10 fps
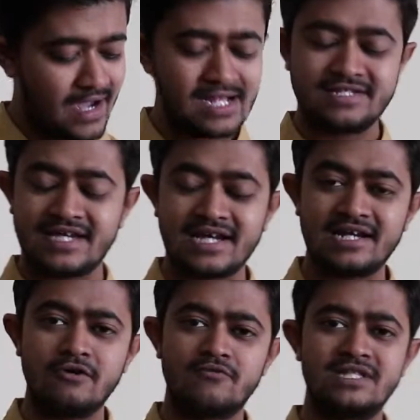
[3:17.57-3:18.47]
I'll check it
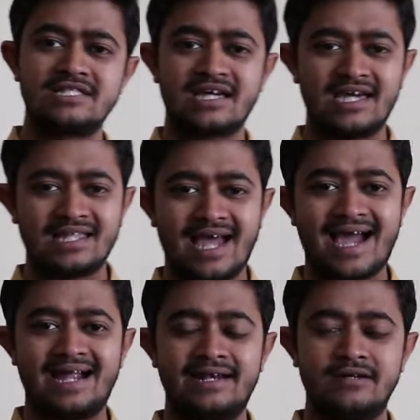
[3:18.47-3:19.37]
out once again
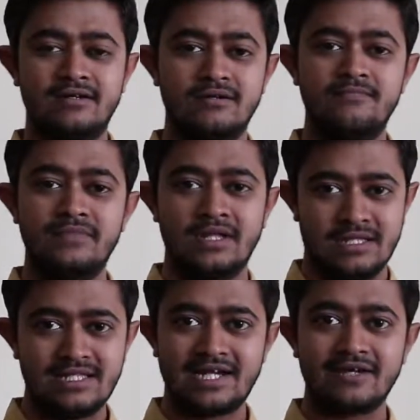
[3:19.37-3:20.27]
and
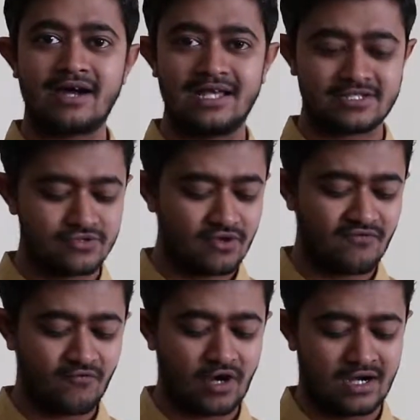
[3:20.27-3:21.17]
let you guys know
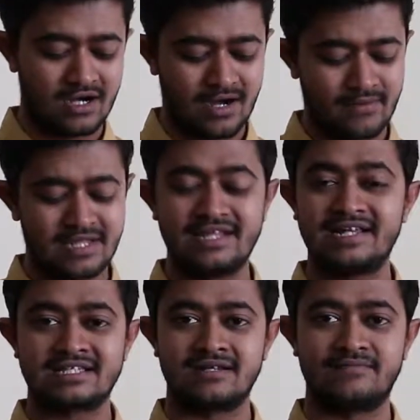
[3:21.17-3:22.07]
in the
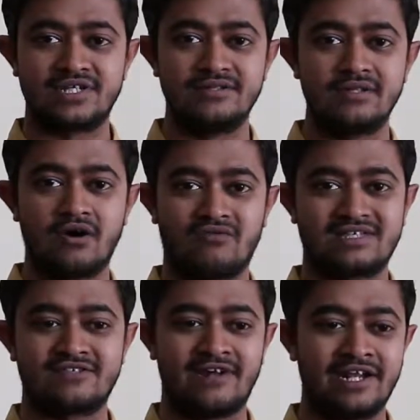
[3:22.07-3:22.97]
description of
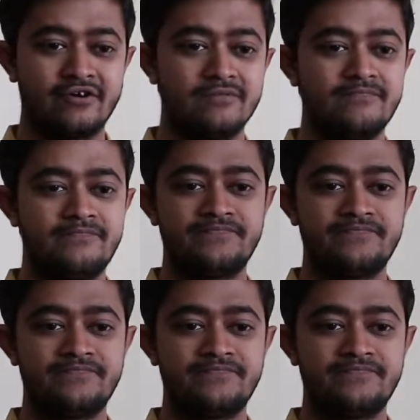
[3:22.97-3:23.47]
this video.